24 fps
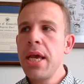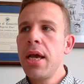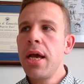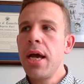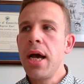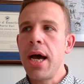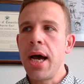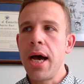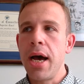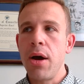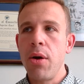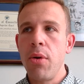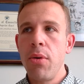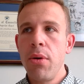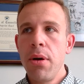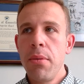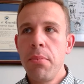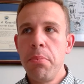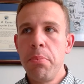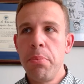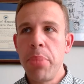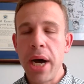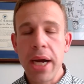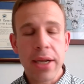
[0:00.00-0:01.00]

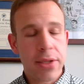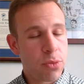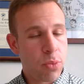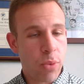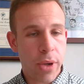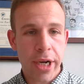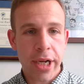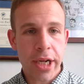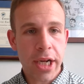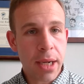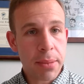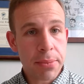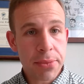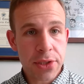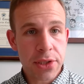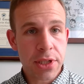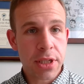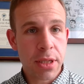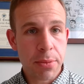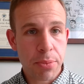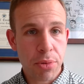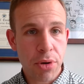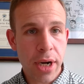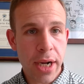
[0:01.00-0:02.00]
But when it comes to the
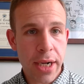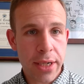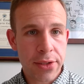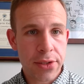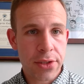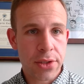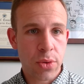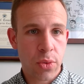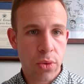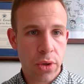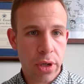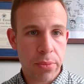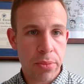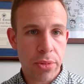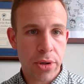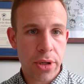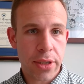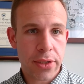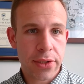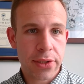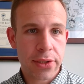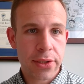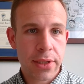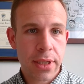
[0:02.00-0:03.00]
Pride
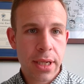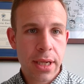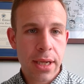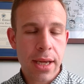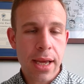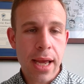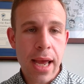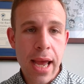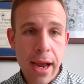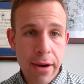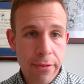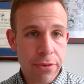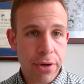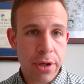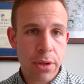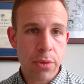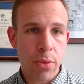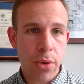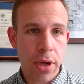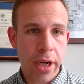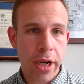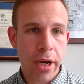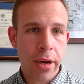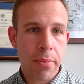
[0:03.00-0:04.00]
storybooks,
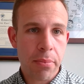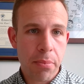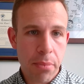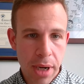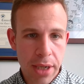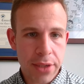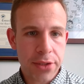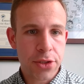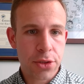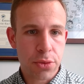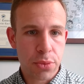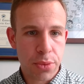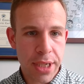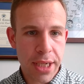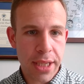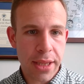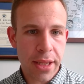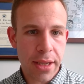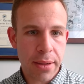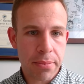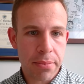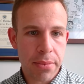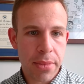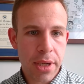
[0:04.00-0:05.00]
everyone must read
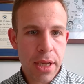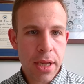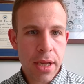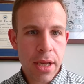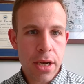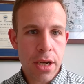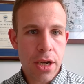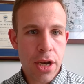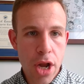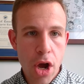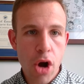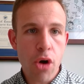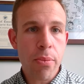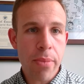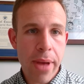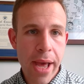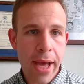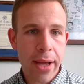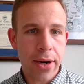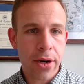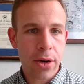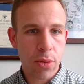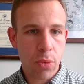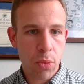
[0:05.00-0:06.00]
them no
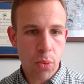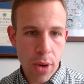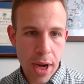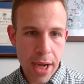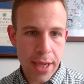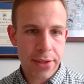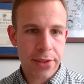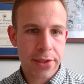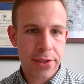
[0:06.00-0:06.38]
matter what.